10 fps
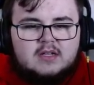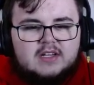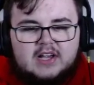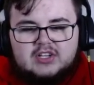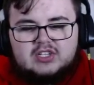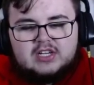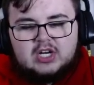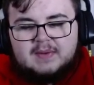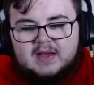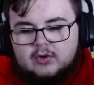It's just here to
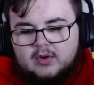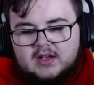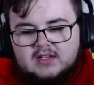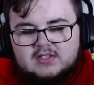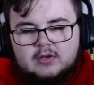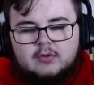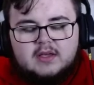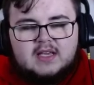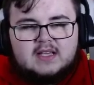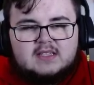be annoying. So
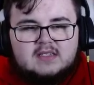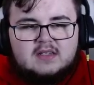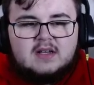yes.